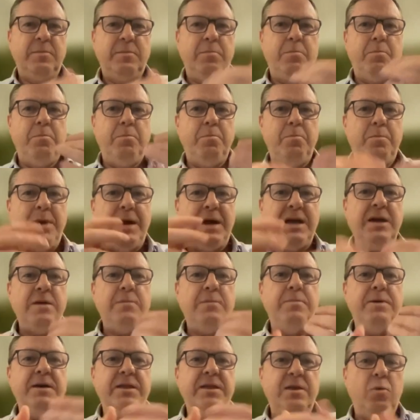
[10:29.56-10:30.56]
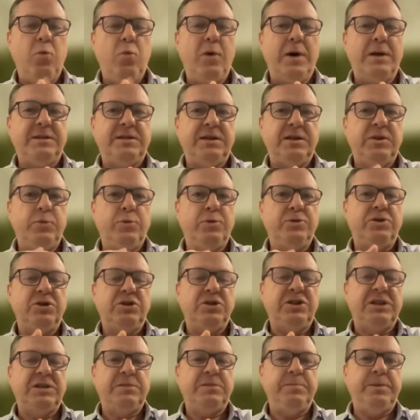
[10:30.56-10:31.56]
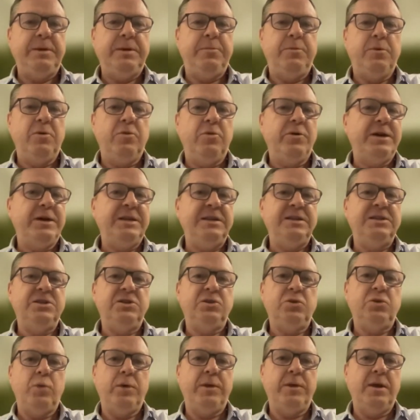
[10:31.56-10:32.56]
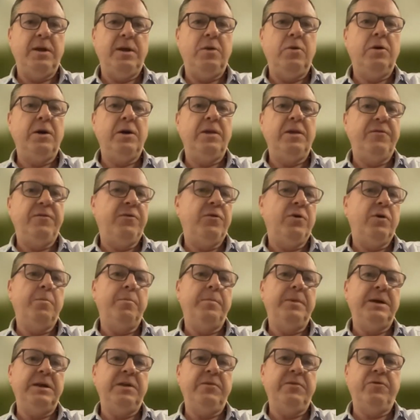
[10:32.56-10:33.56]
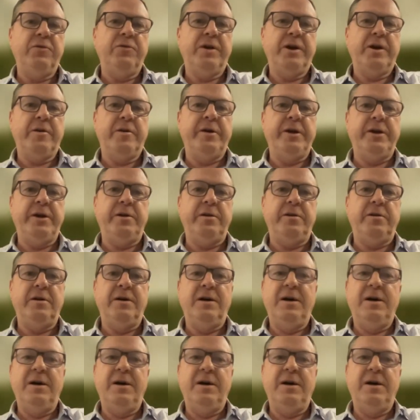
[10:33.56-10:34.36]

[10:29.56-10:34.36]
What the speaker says: may be the ones that you would suggest people look into when they're looking for a meaningful career.